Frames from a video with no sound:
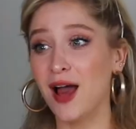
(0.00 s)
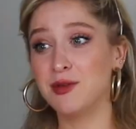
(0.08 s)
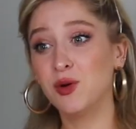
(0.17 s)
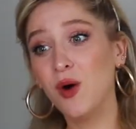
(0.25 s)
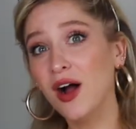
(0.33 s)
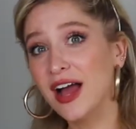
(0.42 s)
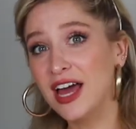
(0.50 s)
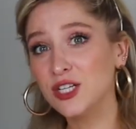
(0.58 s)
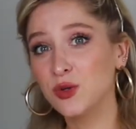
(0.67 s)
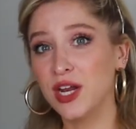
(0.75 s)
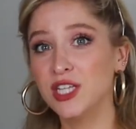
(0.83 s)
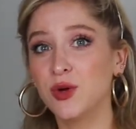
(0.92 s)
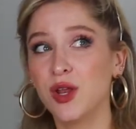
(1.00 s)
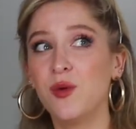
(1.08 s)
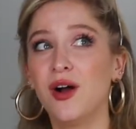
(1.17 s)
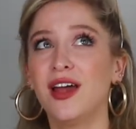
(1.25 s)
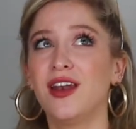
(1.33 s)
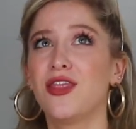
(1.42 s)
I'm gonna walk out of
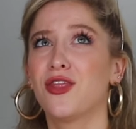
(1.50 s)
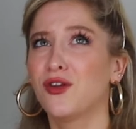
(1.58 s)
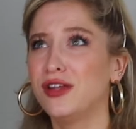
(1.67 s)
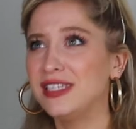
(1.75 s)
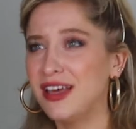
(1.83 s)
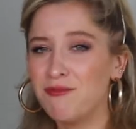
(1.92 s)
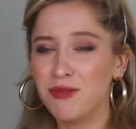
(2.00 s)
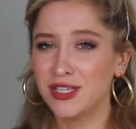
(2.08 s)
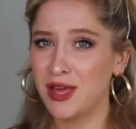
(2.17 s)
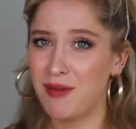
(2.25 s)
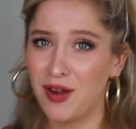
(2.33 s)
2021 37%